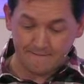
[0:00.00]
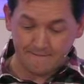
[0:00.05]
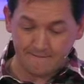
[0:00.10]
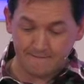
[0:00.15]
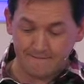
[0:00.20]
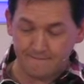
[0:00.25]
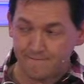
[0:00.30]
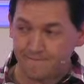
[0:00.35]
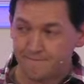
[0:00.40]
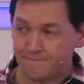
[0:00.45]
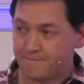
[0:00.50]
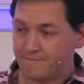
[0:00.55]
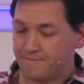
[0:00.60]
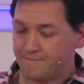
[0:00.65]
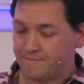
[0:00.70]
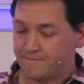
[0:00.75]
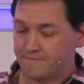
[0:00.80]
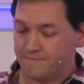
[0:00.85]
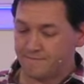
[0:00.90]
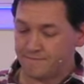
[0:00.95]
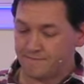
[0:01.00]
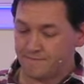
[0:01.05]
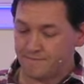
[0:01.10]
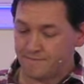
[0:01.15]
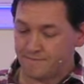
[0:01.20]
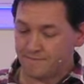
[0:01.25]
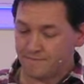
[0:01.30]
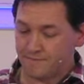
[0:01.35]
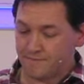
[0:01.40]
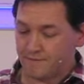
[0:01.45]

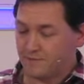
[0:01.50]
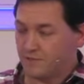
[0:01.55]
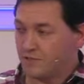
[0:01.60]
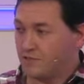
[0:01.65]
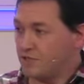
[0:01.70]
No one is speaking in this clip.